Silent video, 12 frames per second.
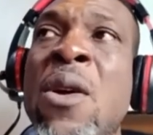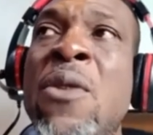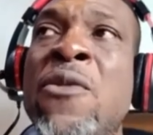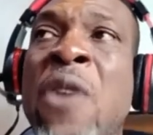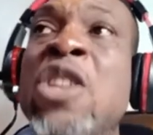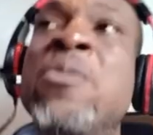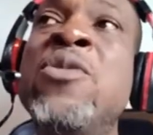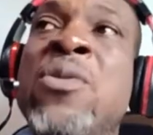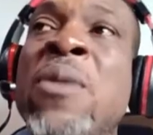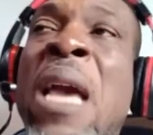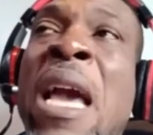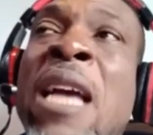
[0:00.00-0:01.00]
Volume,
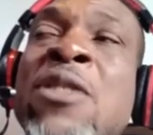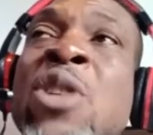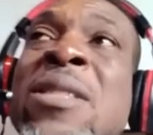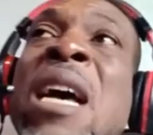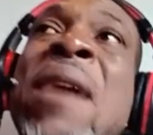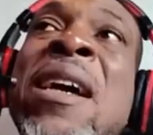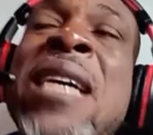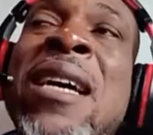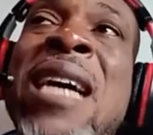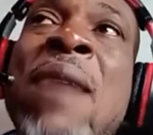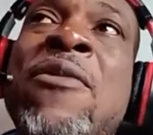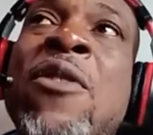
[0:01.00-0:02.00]
total market
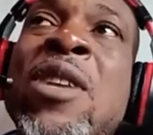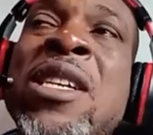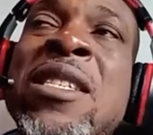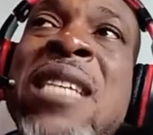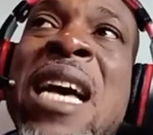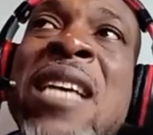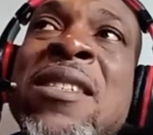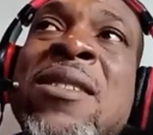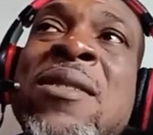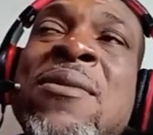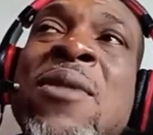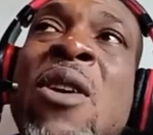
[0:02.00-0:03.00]
cap, for
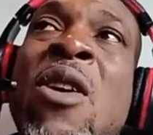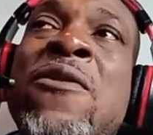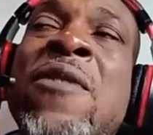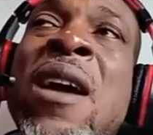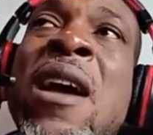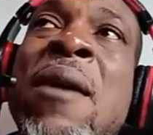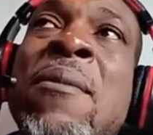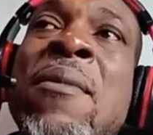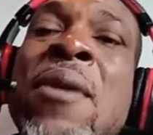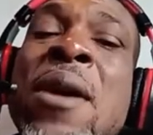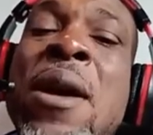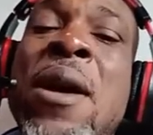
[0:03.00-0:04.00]
instance, of
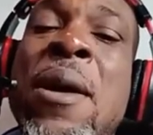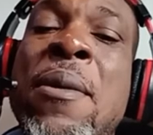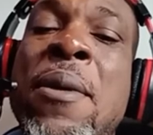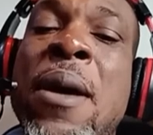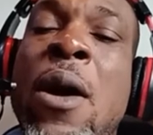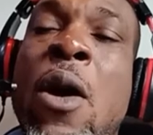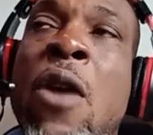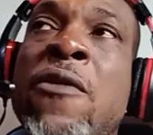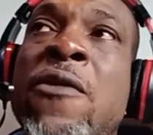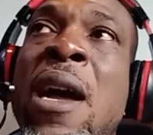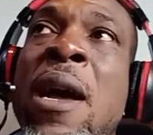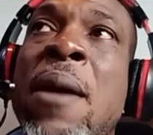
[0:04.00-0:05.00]

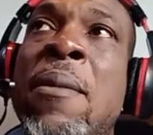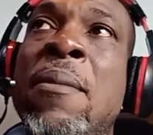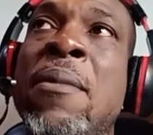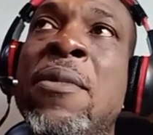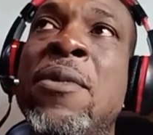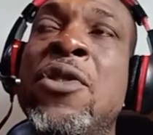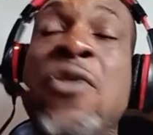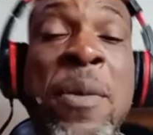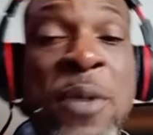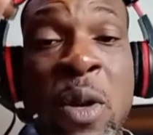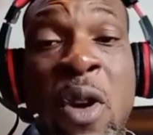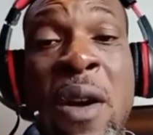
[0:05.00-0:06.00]

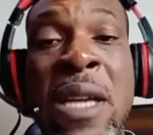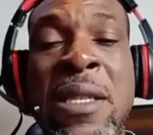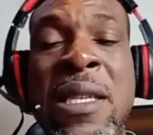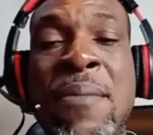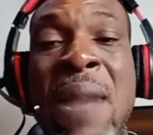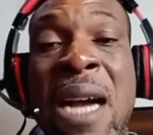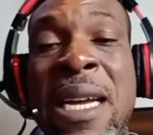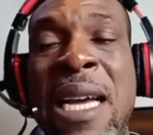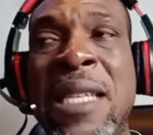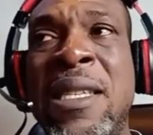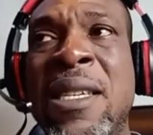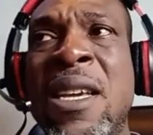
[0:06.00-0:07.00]
cryptocurrency
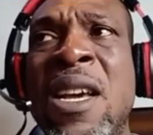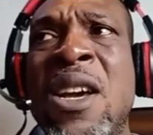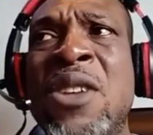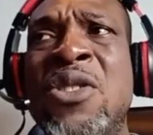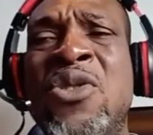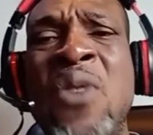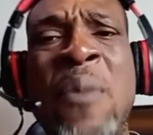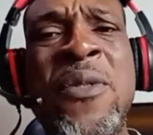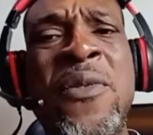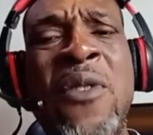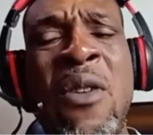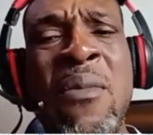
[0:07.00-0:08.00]
markets dropped
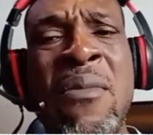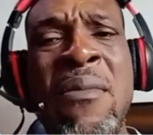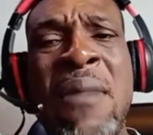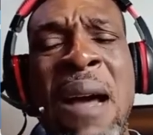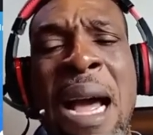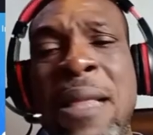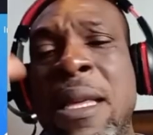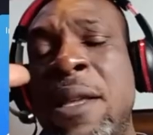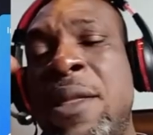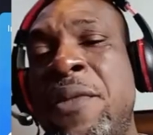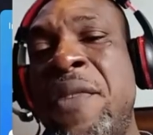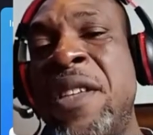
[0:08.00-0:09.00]
from, I
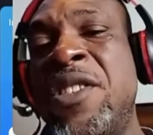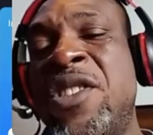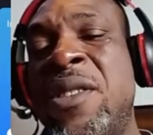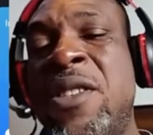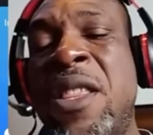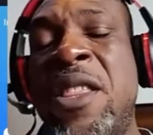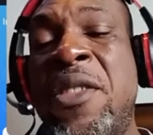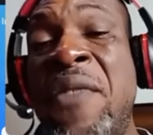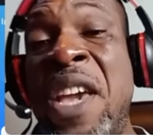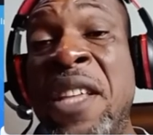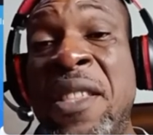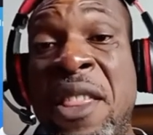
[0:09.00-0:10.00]
think,
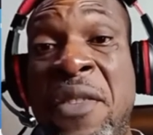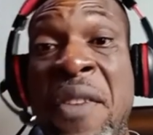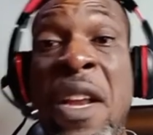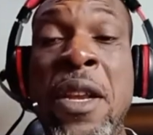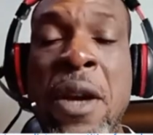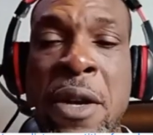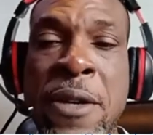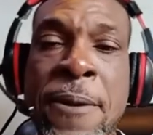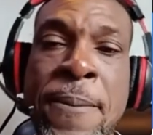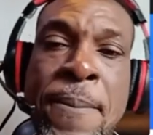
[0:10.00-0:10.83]
three trillion